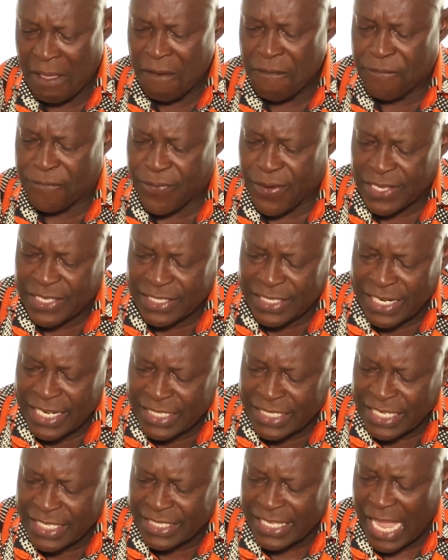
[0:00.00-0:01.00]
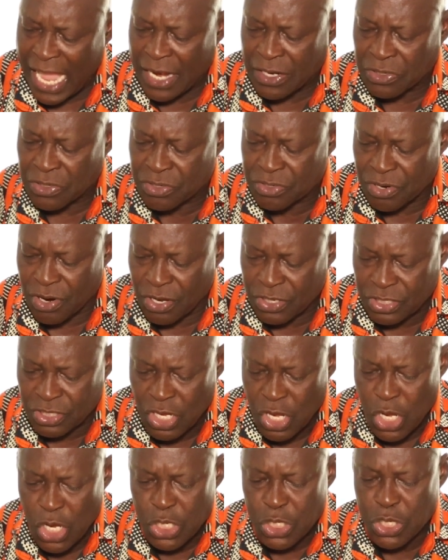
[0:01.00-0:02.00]
facilities, and drugs
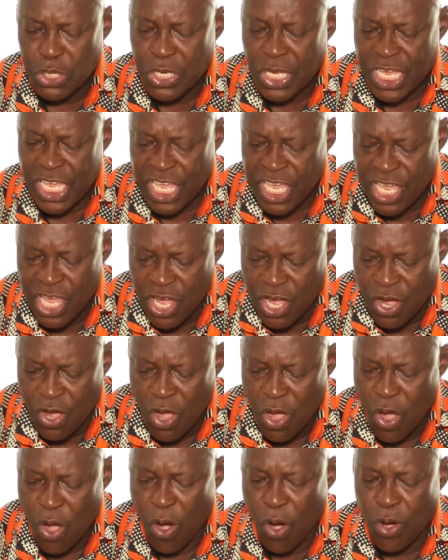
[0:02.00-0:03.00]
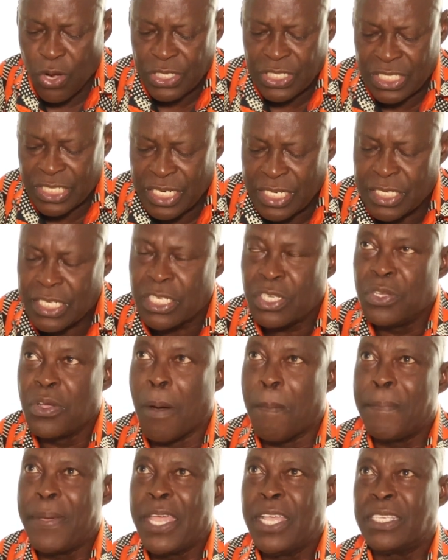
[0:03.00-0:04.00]
to cure or treat
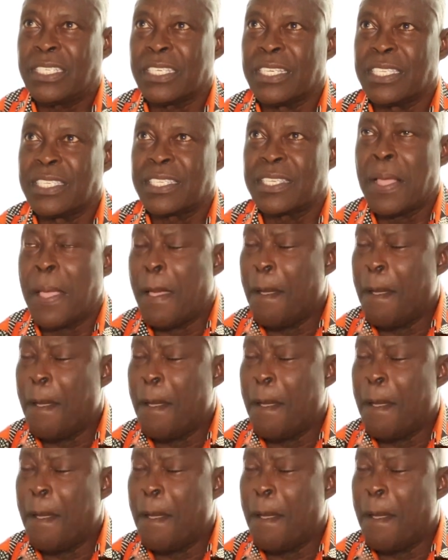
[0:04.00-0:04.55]
your patients?